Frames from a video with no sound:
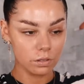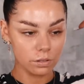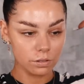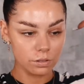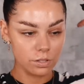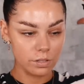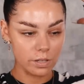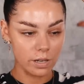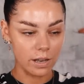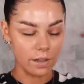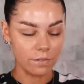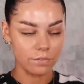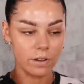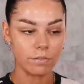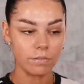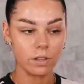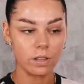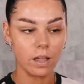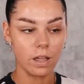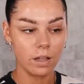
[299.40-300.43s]
just to lift
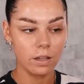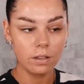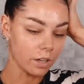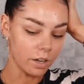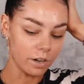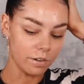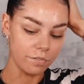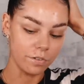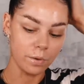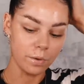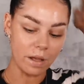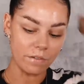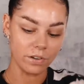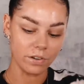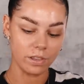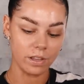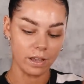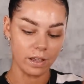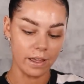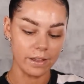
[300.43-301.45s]
everything. Gonna fill
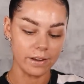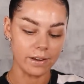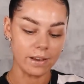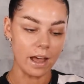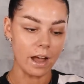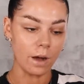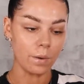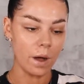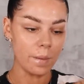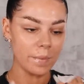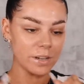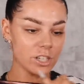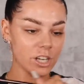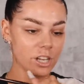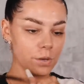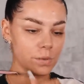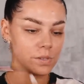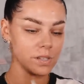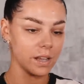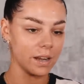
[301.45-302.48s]
everything in now. I'm actually
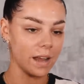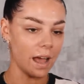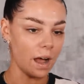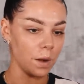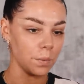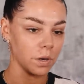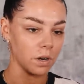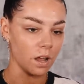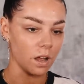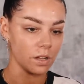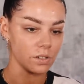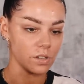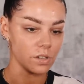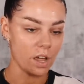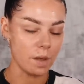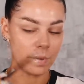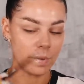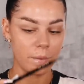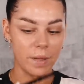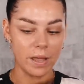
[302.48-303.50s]
using an Hourglass eyebrow